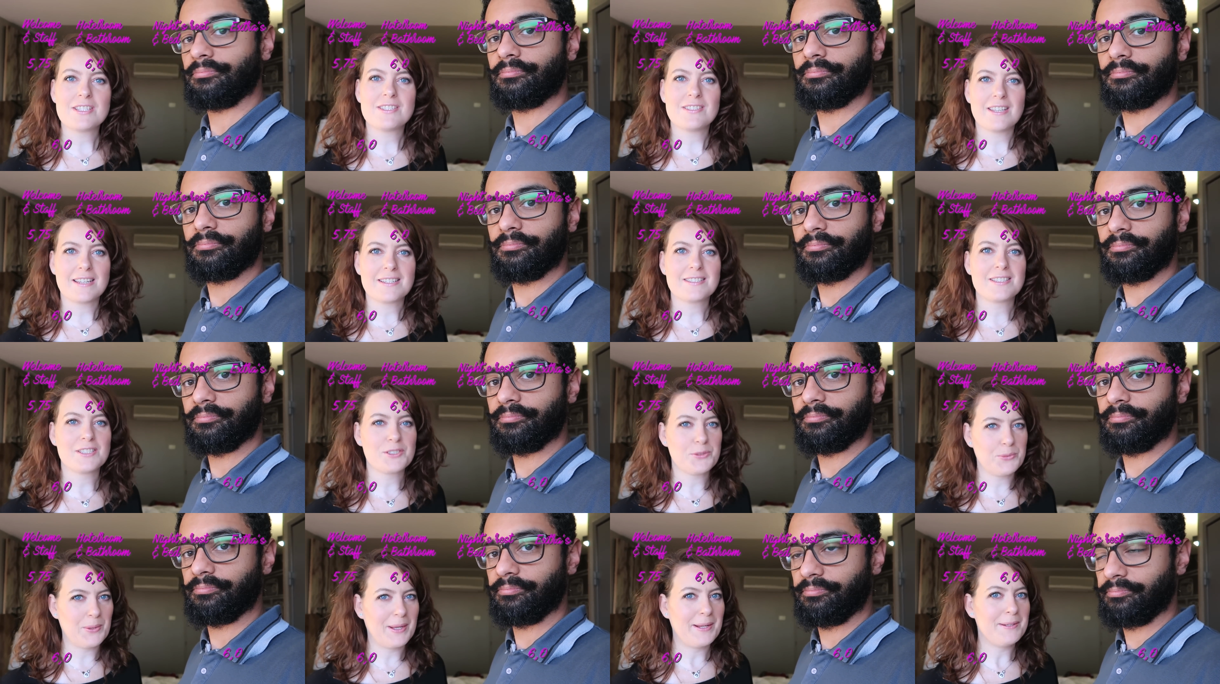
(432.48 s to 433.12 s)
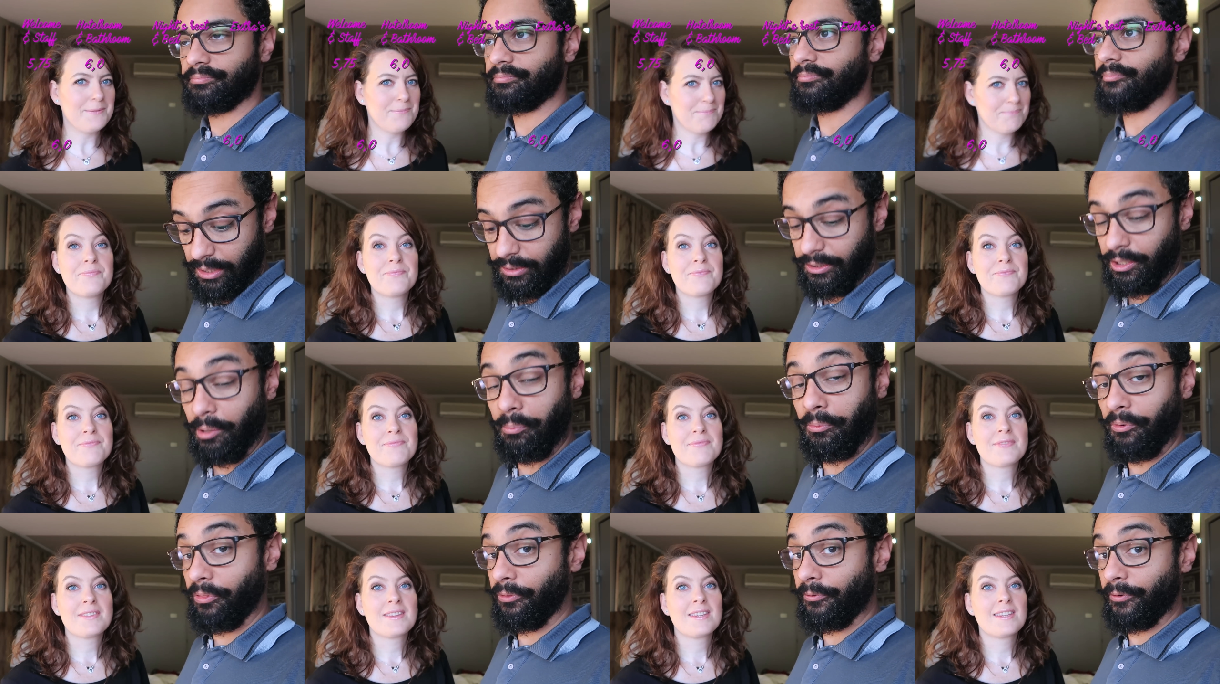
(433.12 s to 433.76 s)
Speaker 1: it a six as well.
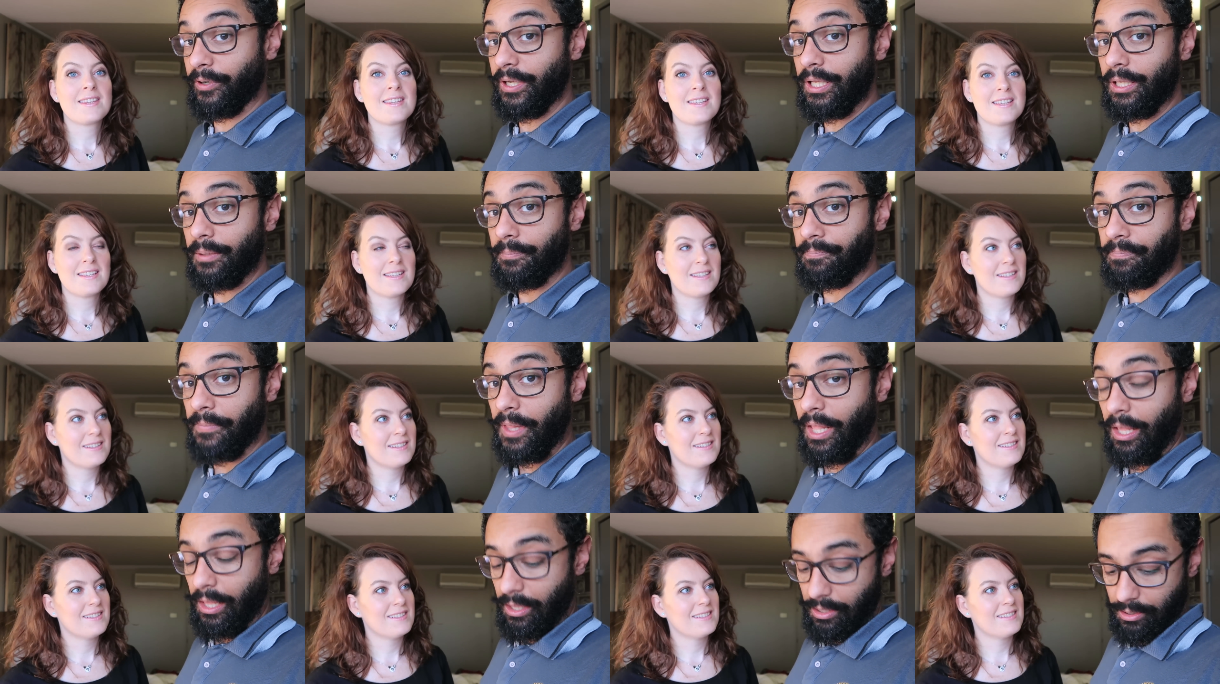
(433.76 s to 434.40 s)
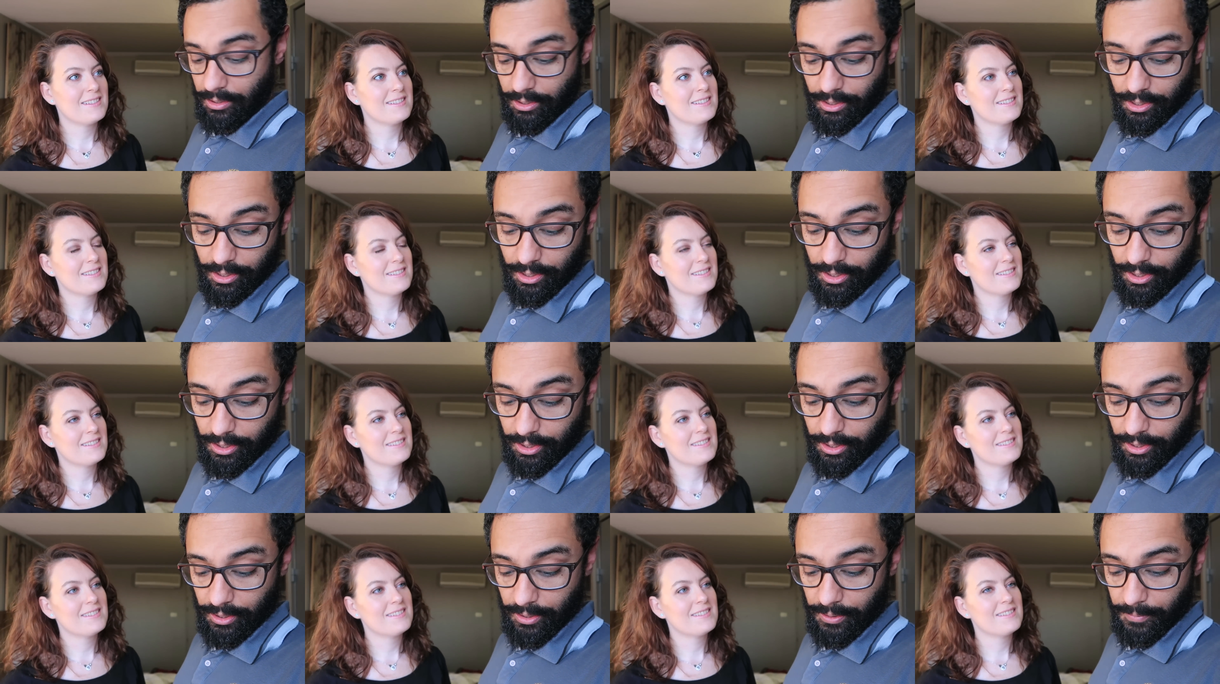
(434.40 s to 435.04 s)
Speaker 2: Number three,
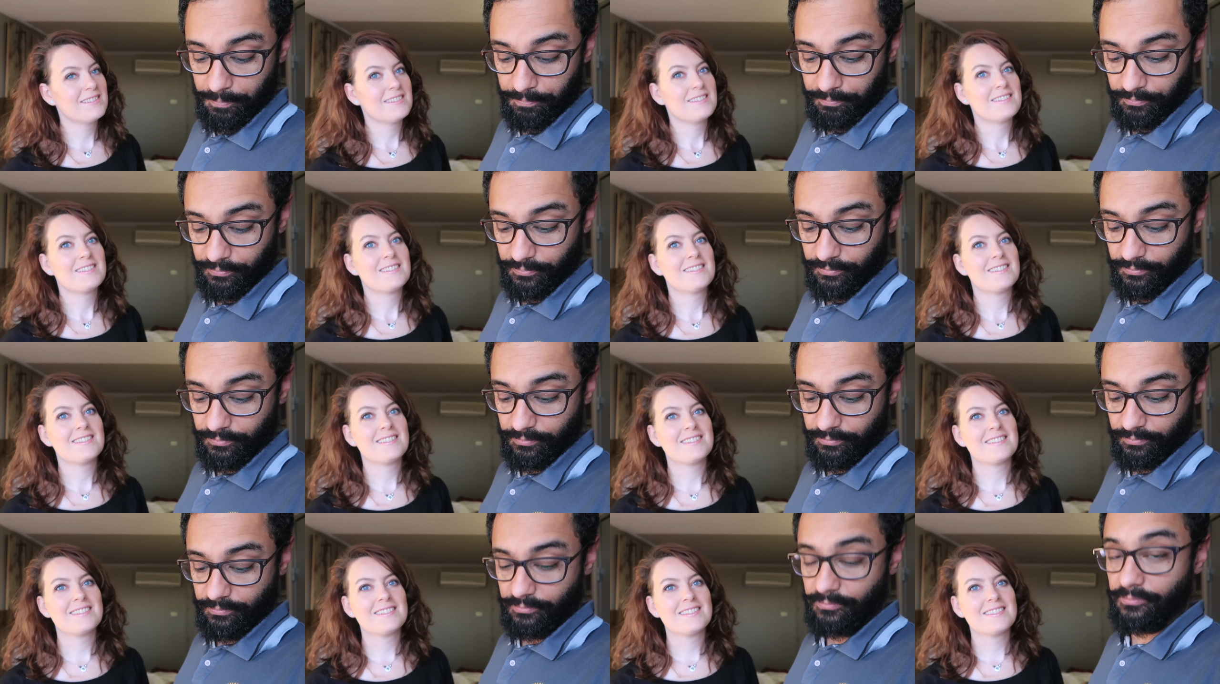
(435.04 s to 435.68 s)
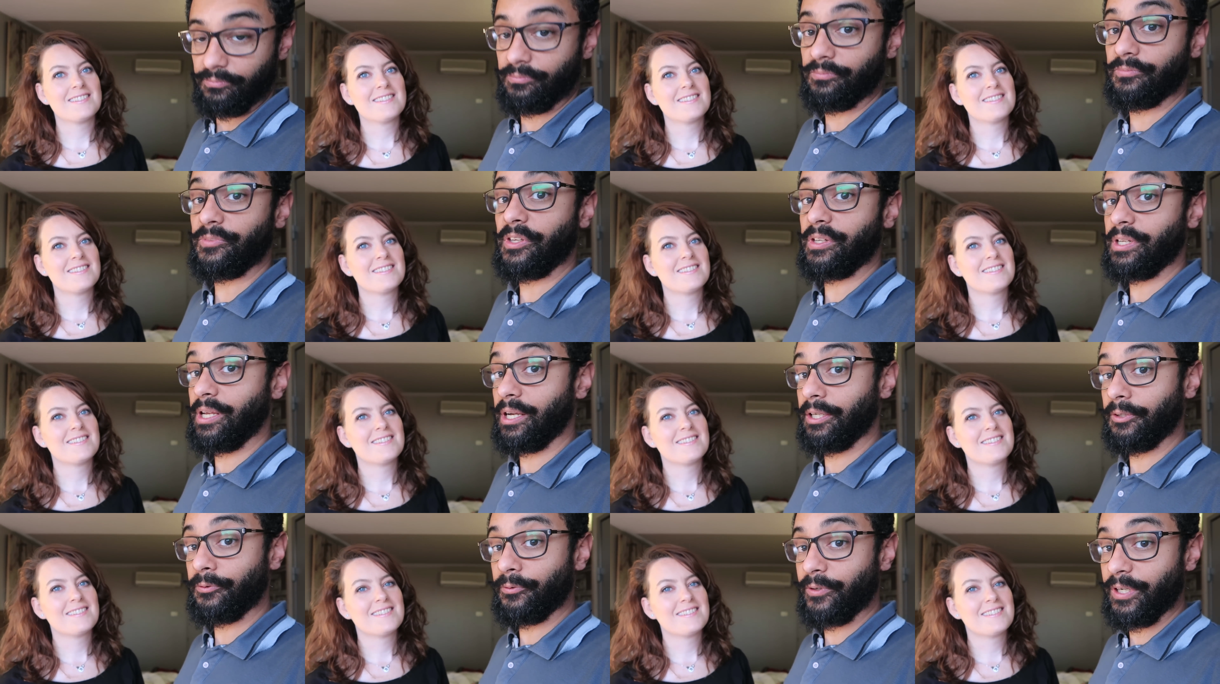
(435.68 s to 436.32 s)
uh, the
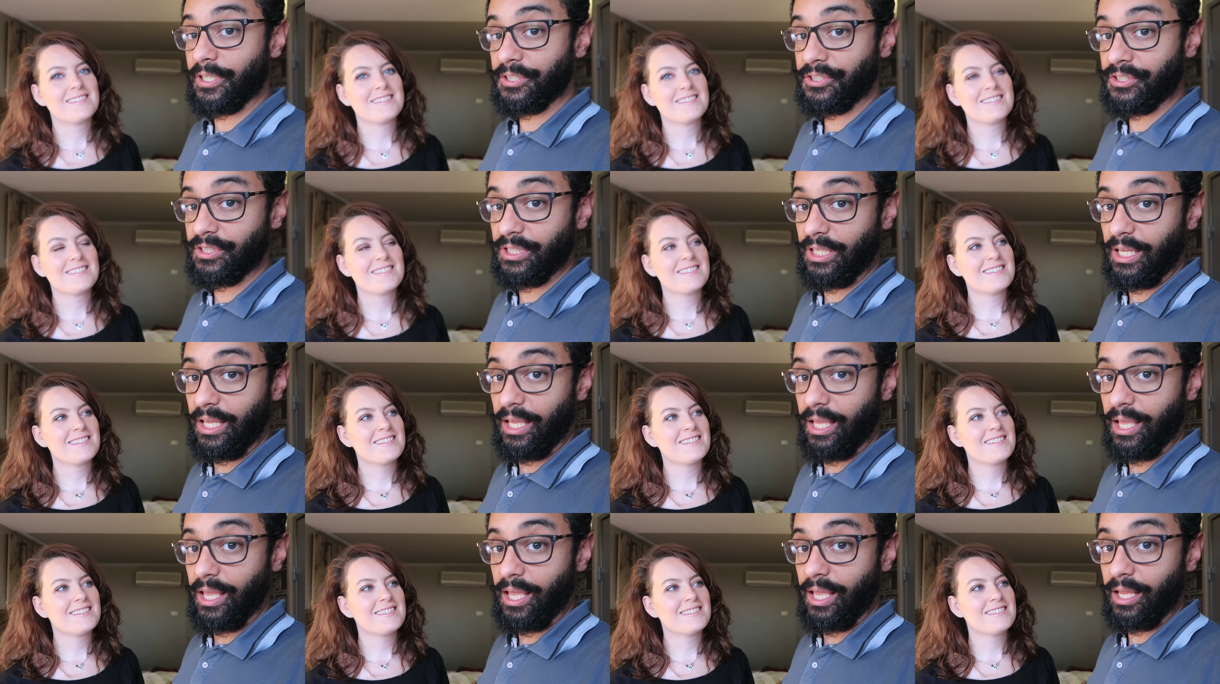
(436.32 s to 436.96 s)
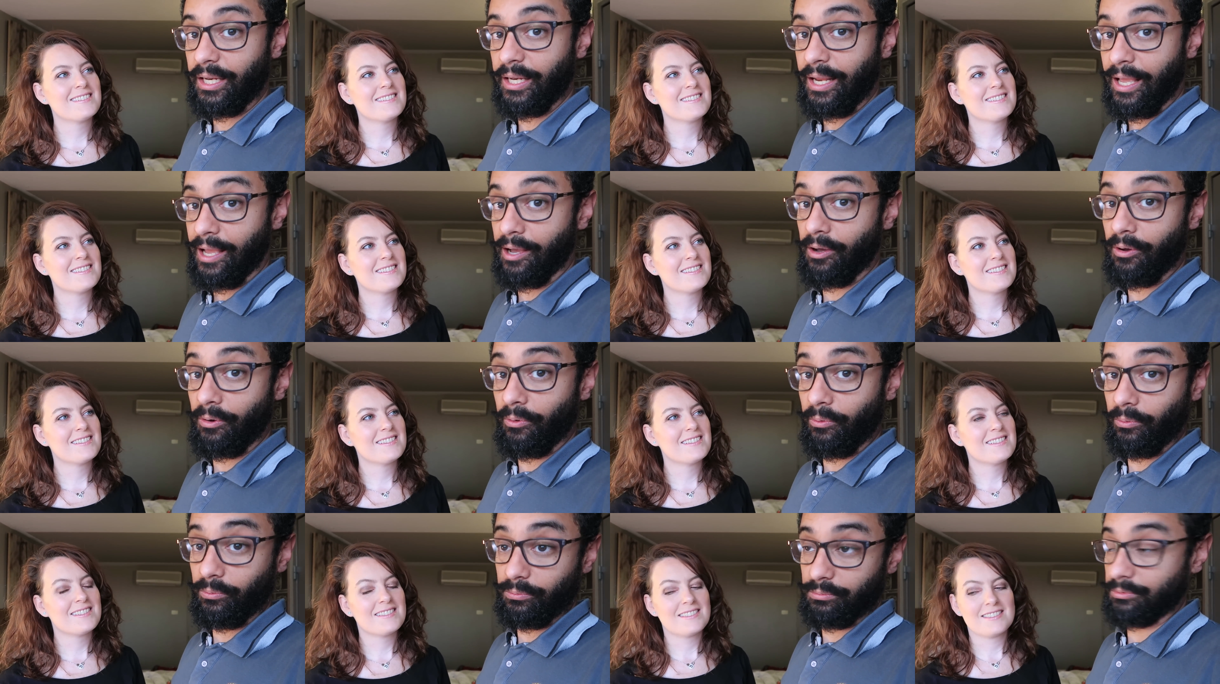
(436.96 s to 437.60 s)
night rest and
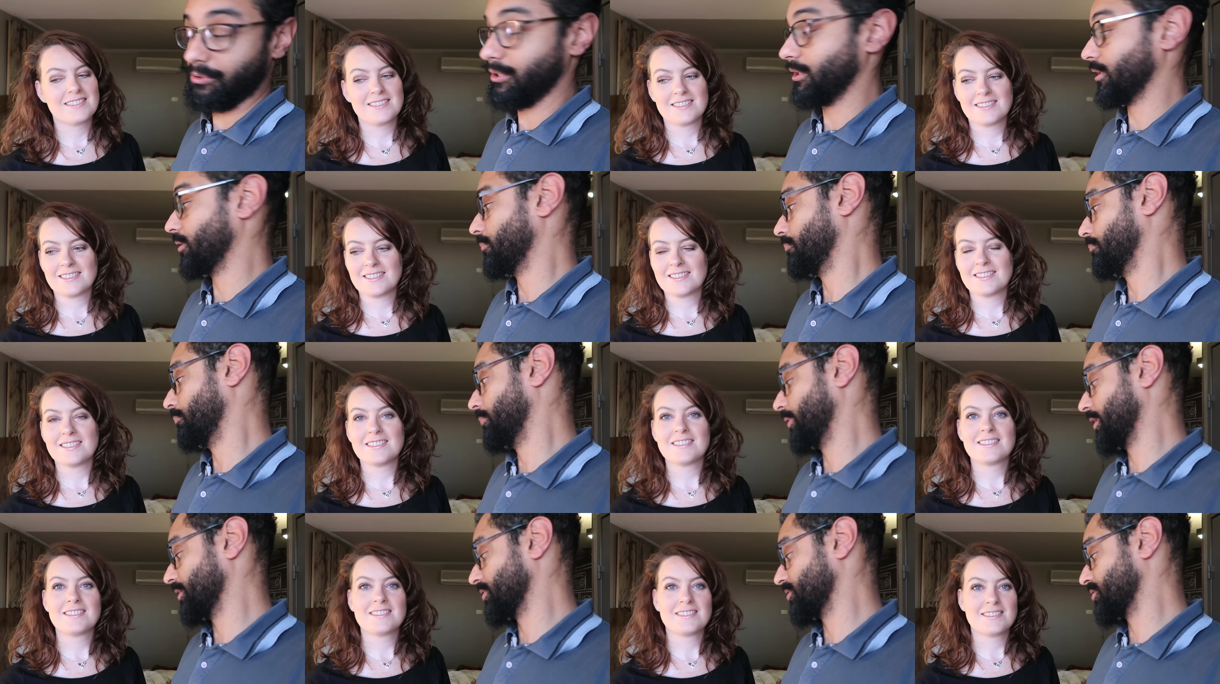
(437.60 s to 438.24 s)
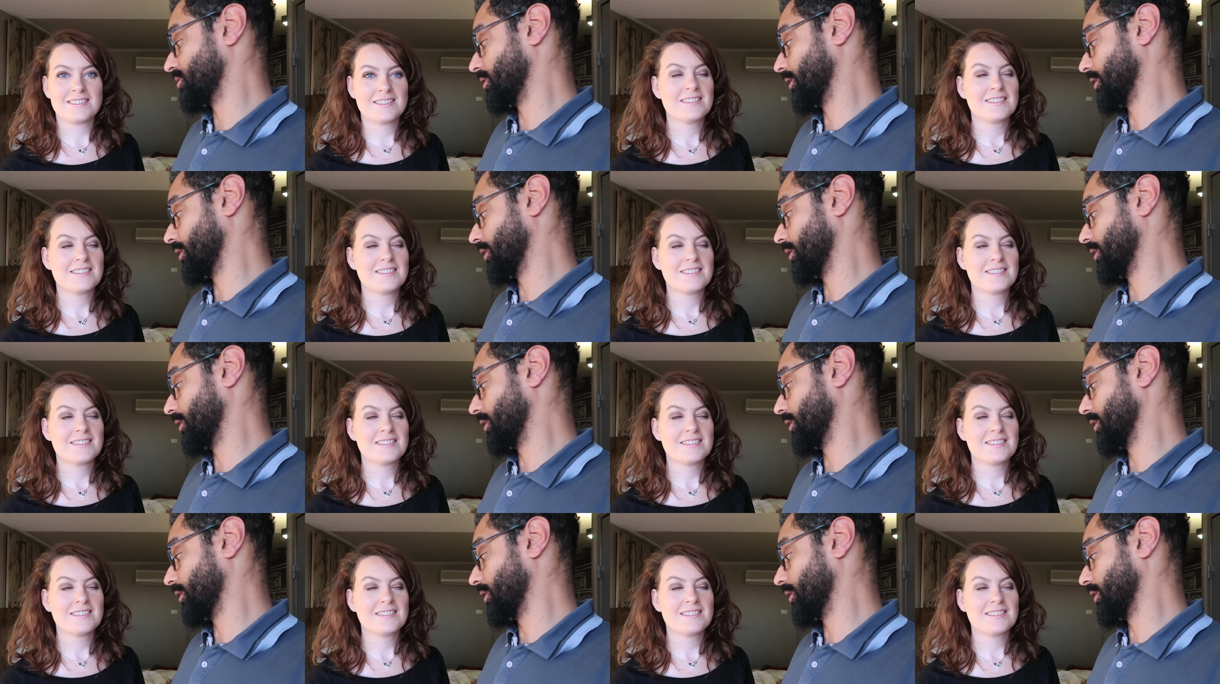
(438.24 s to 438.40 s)
how the bed